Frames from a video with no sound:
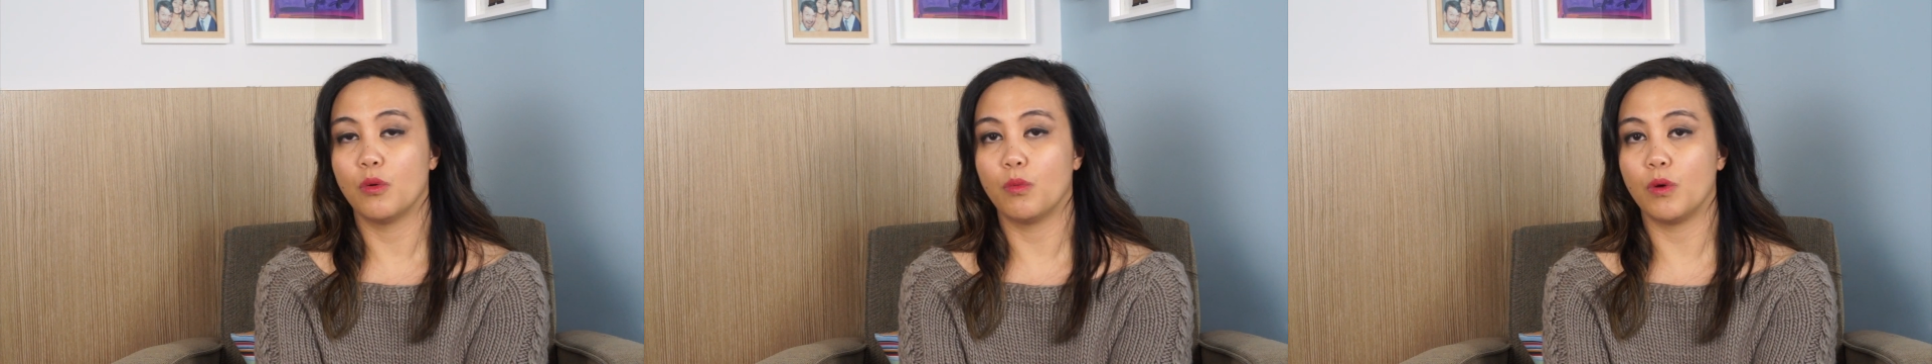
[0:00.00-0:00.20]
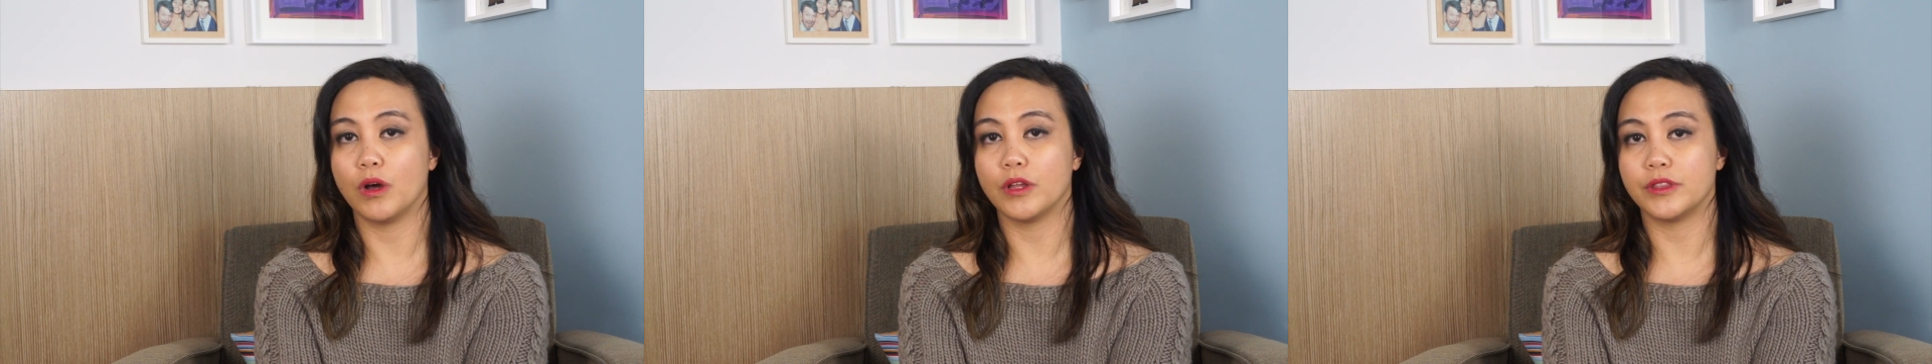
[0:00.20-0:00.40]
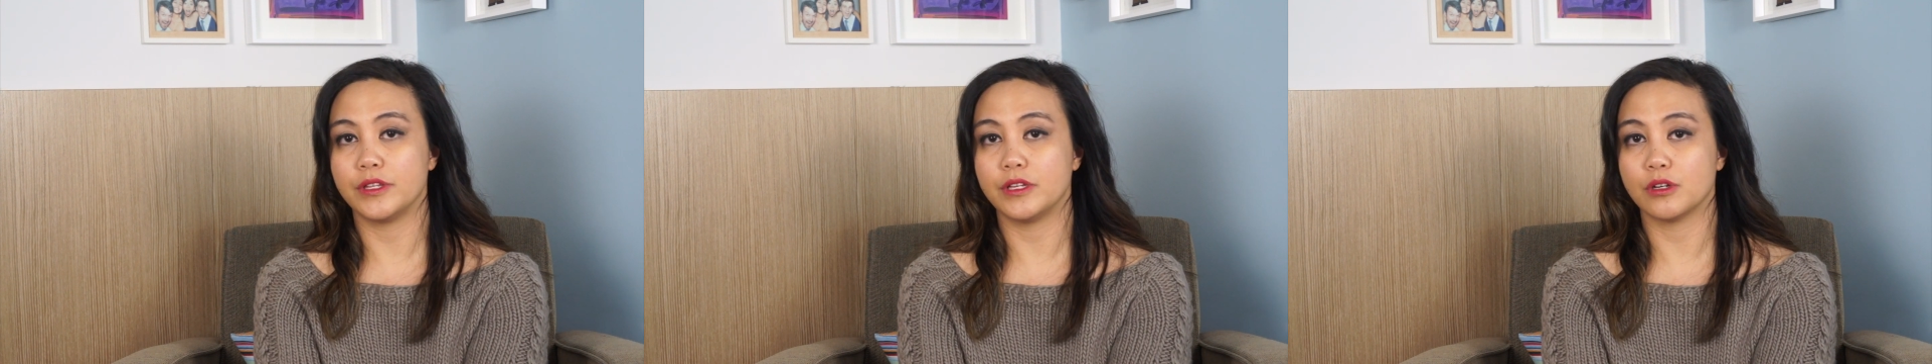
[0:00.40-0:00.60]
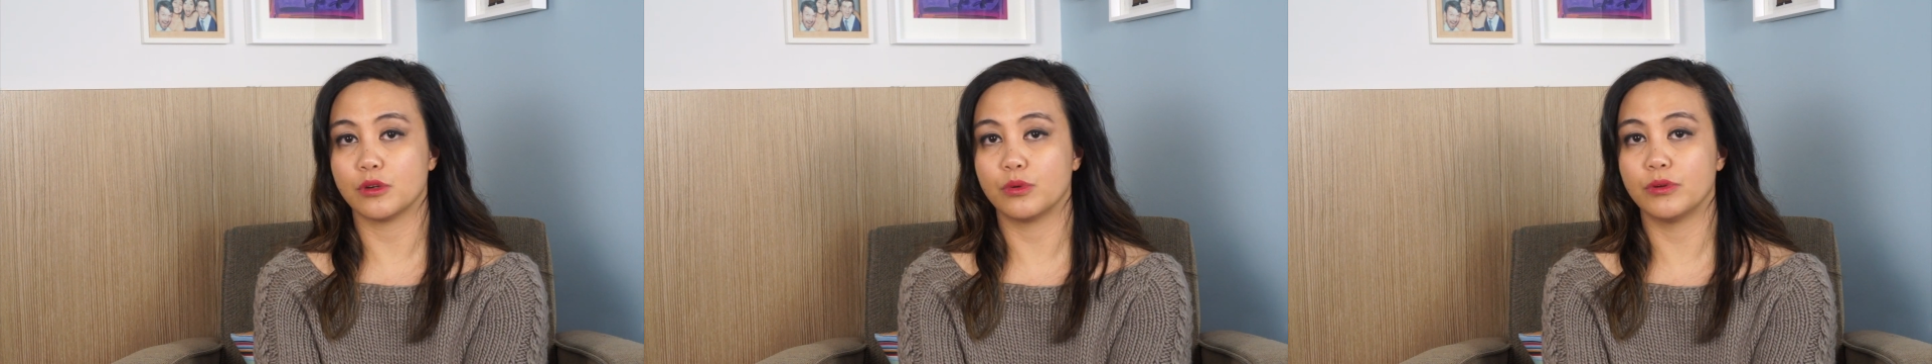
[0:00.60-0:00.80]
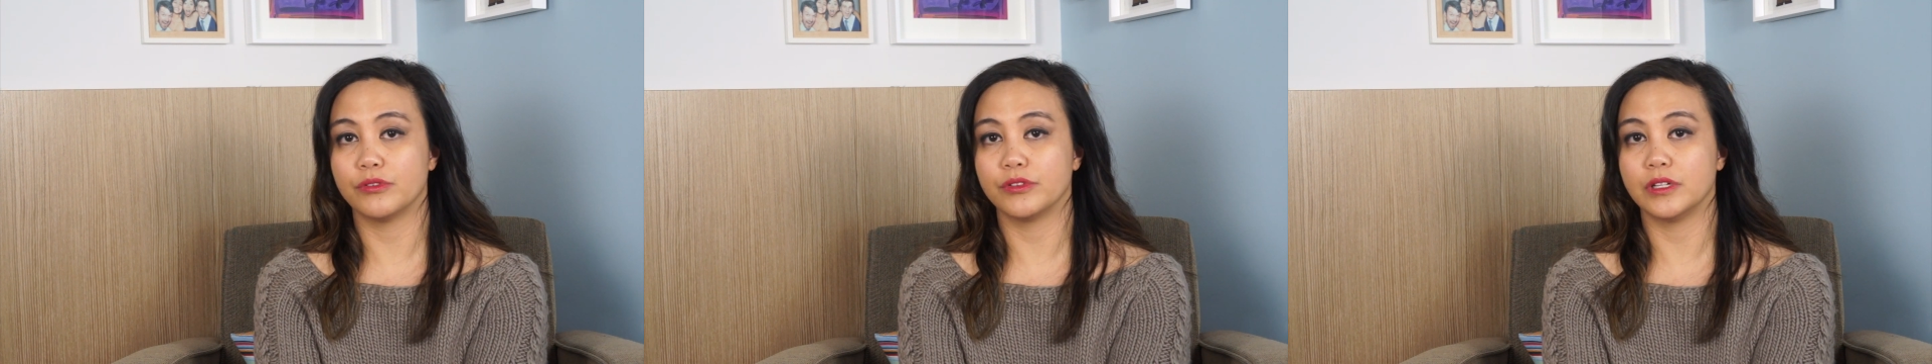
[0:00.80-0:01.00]
what the
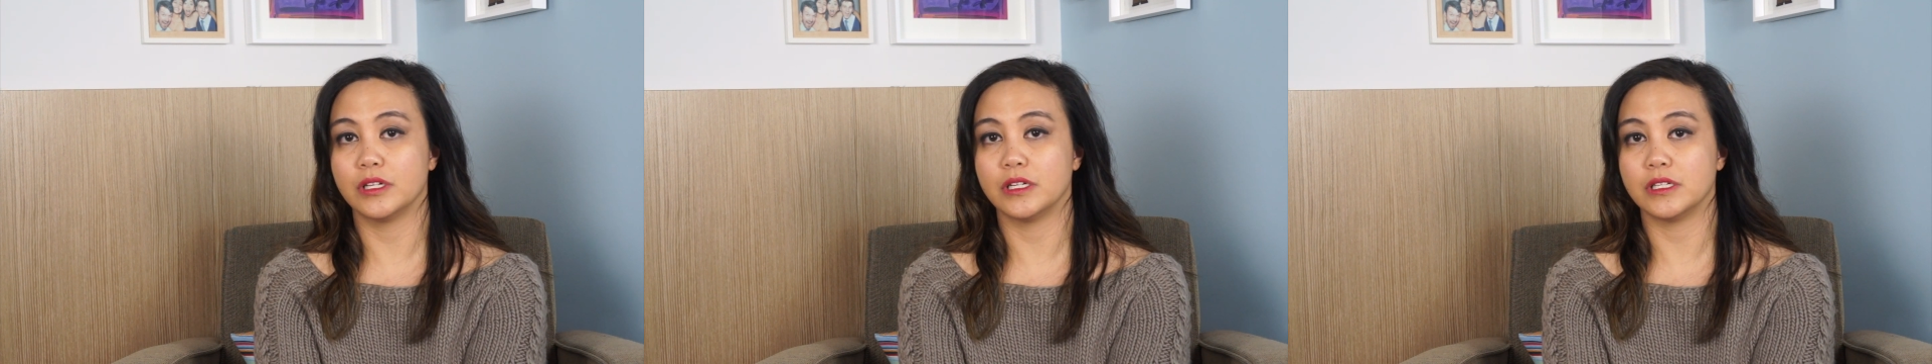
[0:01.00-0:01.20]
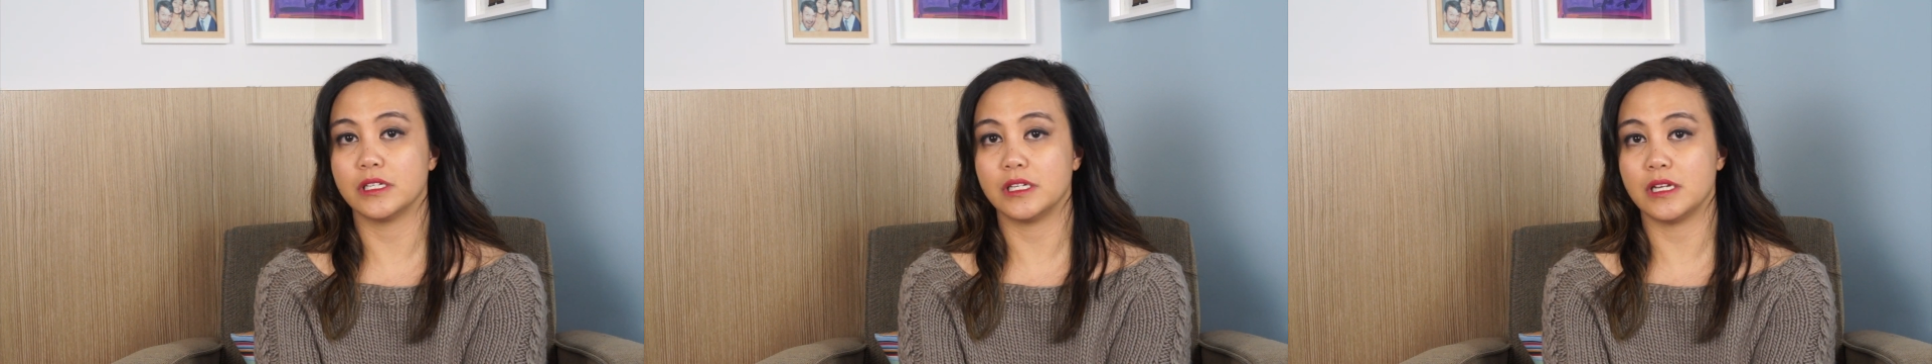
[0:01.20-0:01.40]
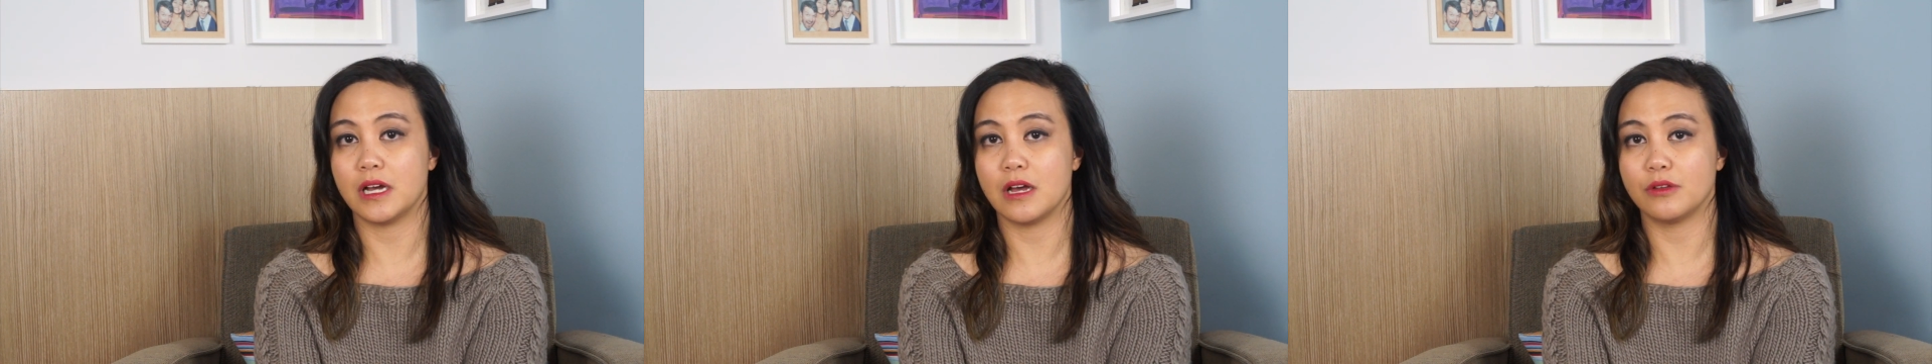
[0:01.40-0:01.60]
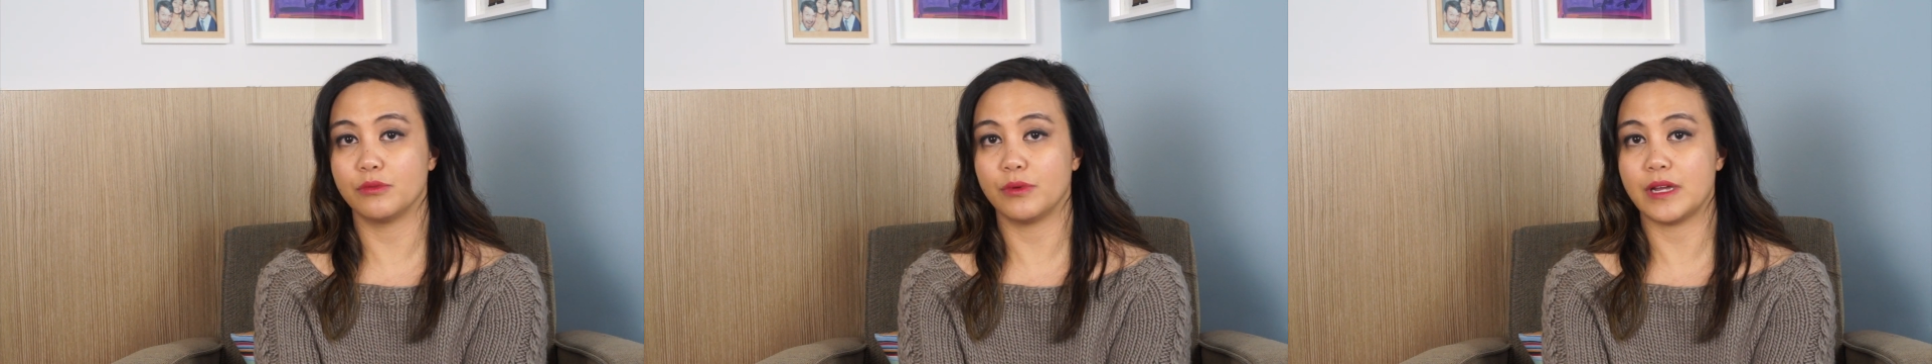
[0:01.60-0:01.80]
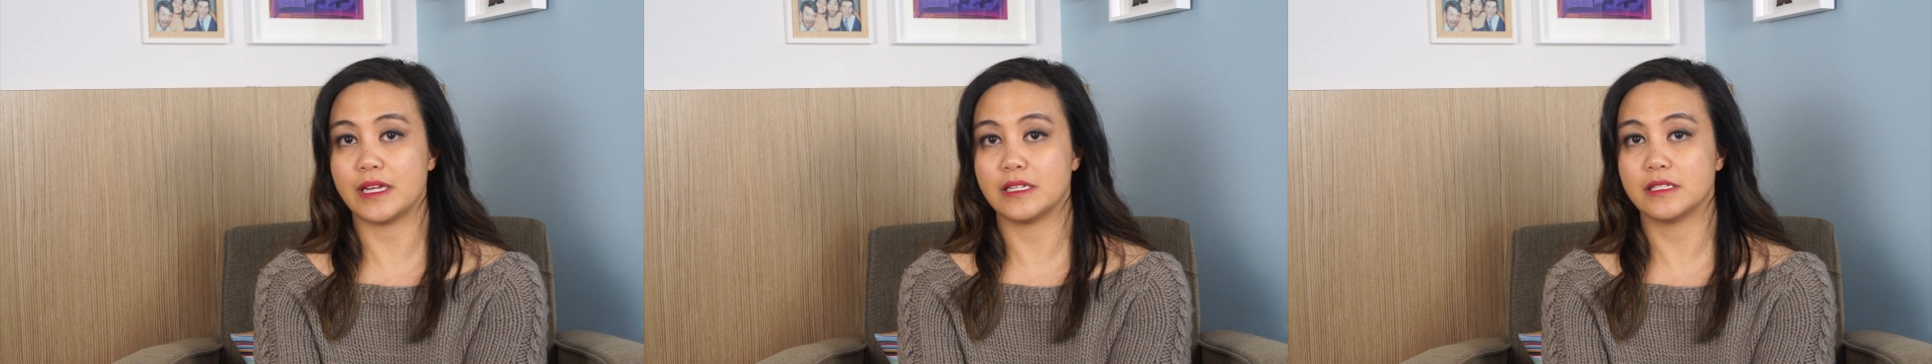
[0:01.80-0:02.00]
equivalent yarn
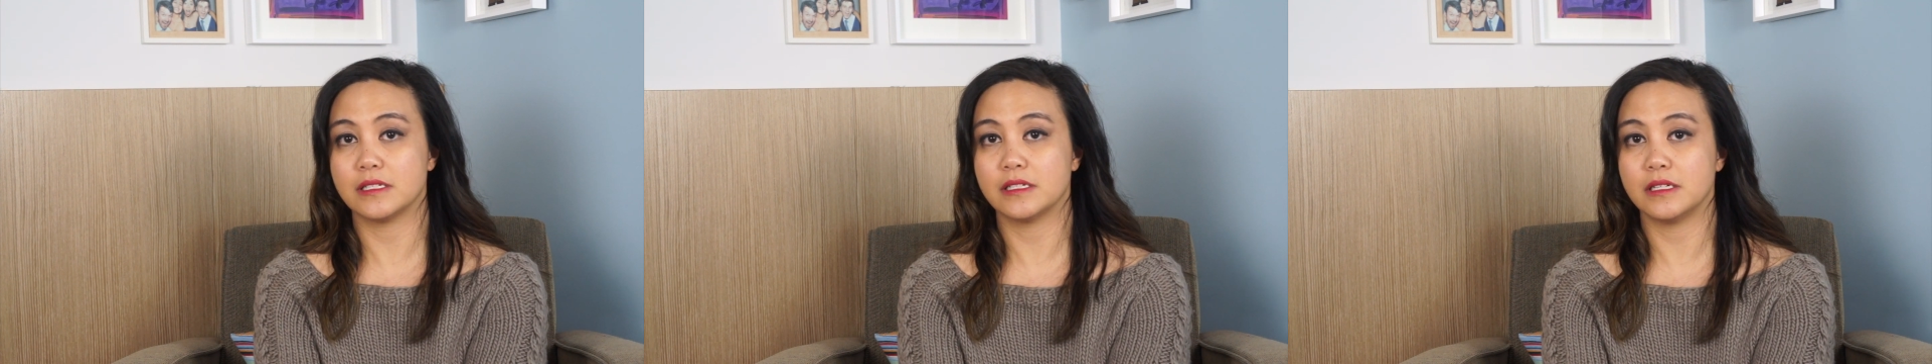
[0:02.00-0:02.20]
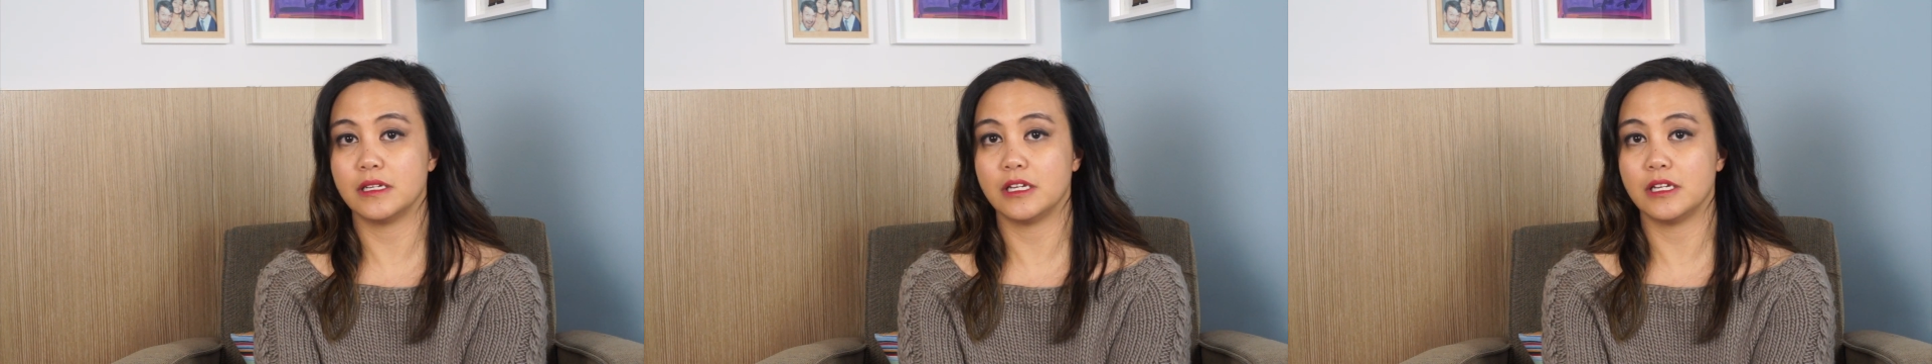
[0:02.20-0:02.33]
weight